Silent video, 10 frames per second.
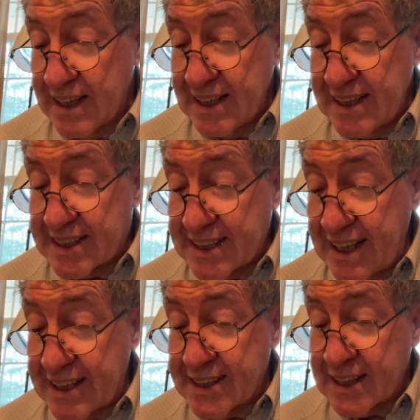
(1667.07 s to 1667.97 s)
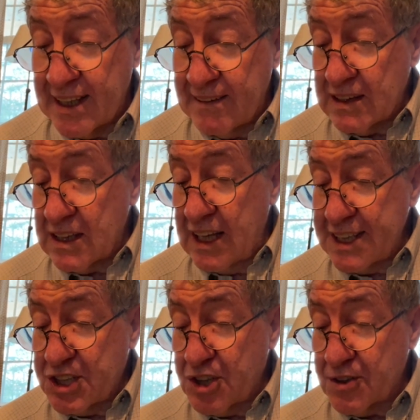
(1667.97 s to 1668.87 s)
it says,
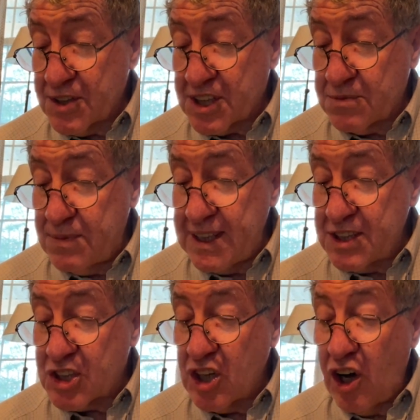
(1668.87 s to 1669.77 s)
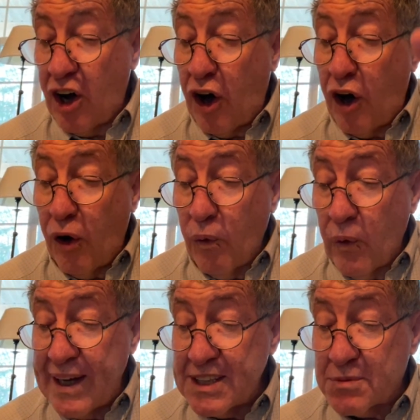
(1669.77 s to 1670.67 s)
Let your speech
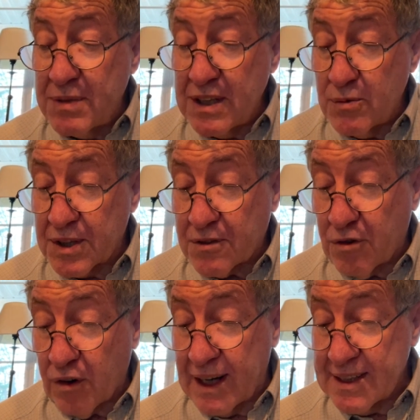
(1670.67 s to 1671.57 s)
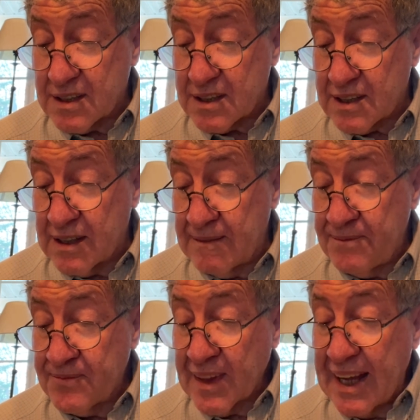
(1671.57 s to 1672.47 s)
always be with grace,
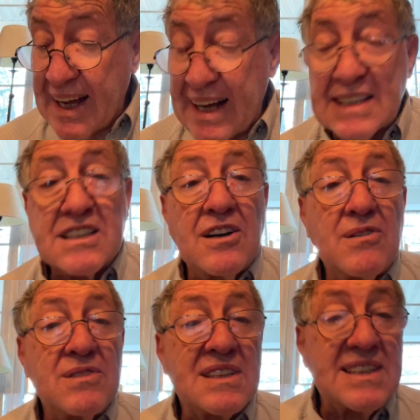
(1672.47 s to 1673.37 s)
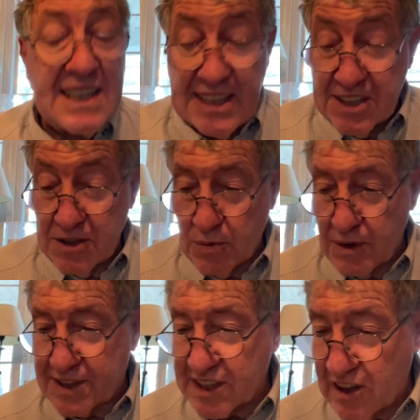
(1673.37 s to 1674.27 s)
as though seasoned
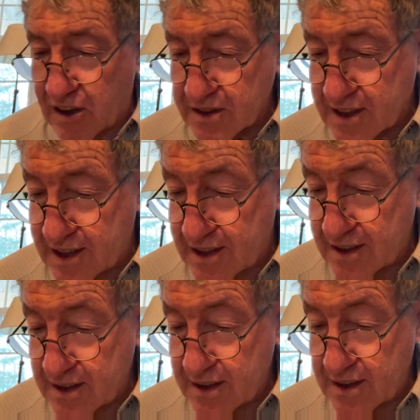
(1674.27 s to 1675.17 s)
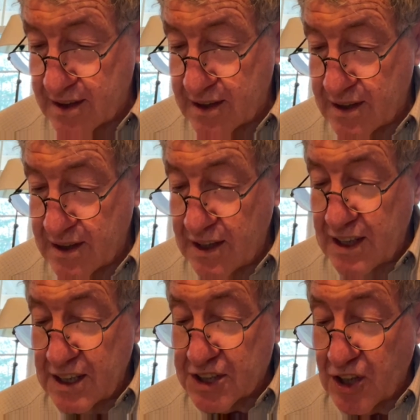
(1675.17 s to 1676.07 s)
with salt,
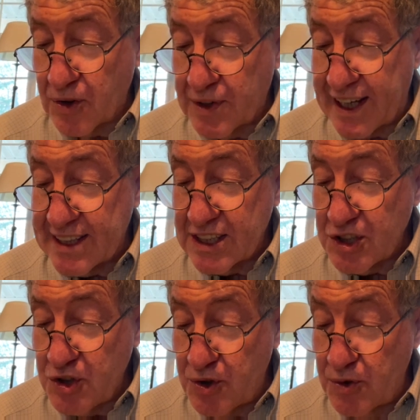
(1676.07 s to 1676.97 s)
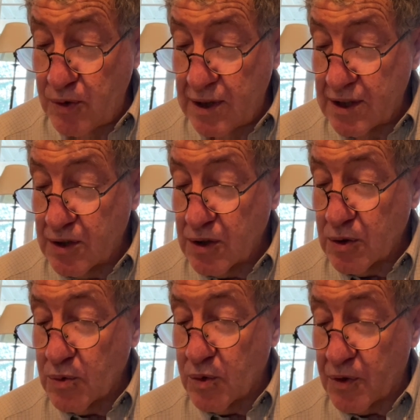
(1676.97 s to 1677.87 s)
so that you
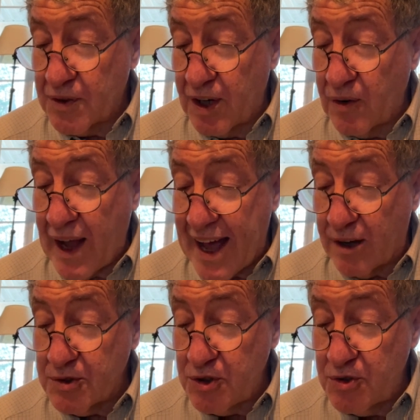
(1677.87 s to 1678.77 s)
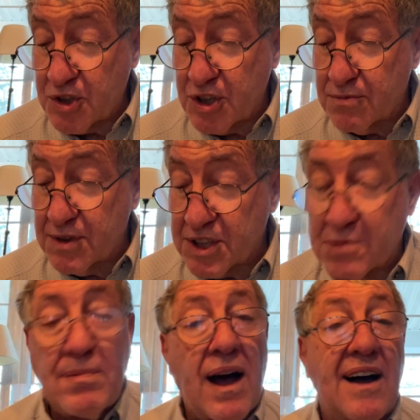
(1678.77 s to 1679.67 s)
will know how you should
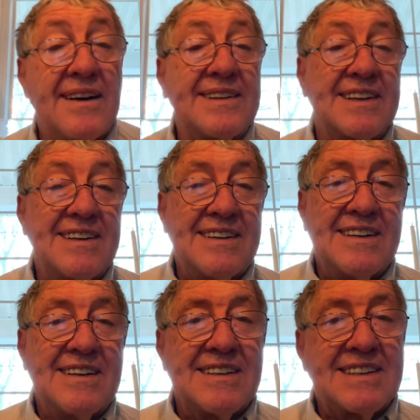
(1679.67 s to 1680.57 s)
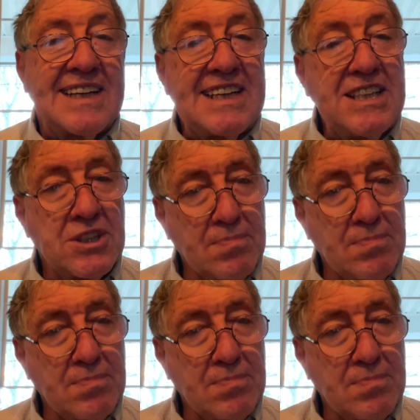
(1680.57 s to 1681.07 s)
respond to each